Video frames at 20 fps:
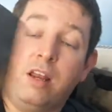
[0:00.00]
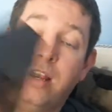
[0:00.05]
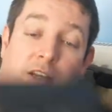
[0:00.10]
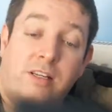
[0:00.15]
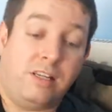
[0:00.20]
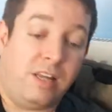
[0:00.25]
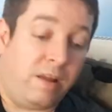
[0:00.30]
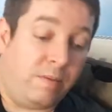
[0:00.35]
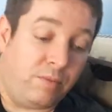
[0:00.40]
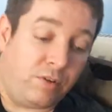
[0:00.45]
And I
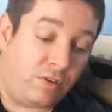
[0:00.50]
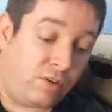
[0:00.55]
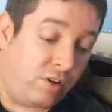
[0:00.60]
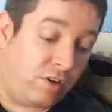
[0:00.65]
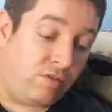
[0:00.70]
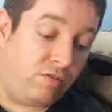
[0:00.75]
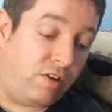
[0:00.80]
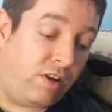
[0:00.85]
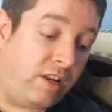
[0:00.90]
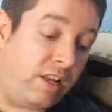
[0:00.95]
say I'm just
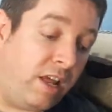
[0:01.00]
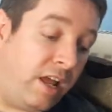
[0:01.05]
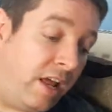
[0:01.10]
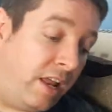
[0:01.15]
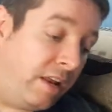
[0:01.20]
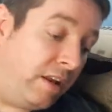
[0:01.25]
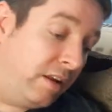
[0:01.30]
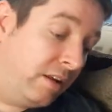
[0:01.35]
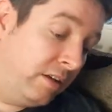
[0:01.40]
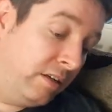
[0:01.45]
going to trade that
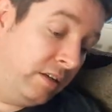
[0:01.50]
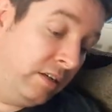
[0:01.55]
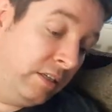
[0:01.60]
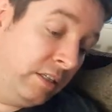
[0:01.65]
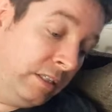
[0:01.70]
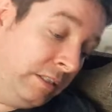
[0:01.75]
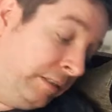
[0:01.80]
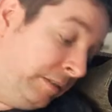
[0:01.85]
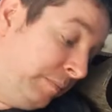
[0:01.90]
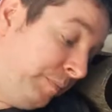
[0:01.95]
in,
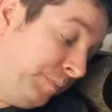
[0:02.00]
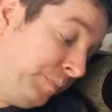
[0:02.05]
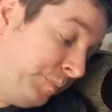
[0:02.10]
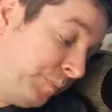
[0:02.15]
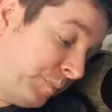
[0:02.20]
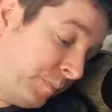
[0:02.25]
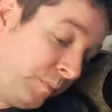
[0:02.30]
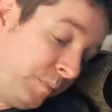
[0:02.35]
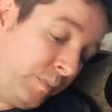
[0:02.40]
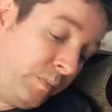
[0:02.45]

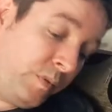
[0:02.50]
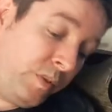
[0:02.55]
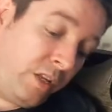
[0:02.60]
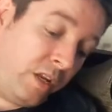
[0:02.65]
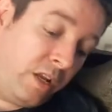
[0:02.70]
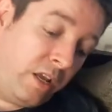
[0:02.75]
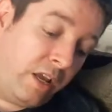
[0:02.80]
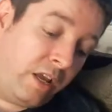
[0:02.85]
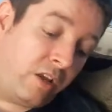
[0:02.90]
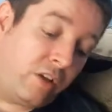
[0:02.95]

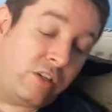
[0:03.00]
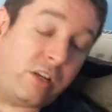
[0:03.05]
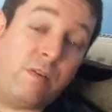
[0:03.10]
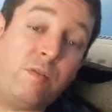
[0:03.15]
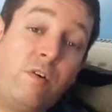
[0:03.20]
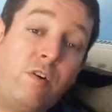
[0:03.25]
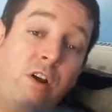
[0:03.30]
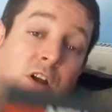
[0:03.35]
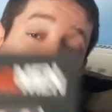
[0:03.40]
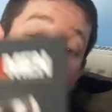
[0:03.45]
because
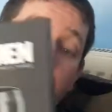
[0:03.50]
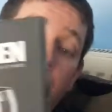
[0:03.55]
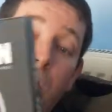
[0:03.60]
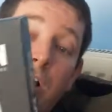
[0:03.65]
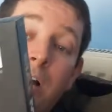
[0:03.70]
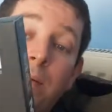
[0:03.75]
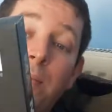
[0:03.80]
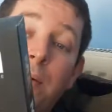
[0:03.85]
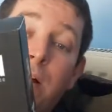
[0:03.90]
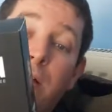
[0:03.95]
I've already
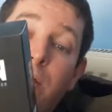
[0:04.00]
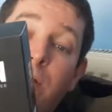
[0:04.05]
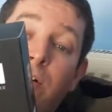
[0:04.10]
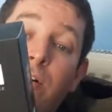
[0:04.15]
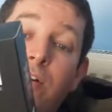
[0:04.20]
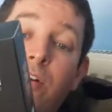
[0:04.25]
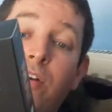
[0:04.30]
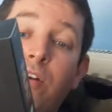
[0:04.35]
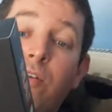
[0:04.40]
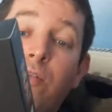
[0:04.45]
got it, but I
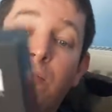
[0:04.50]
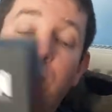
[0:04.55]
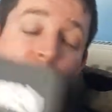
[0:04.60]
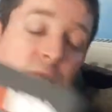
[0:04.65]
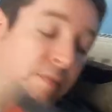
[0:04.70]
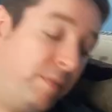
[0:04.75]
thought, you know,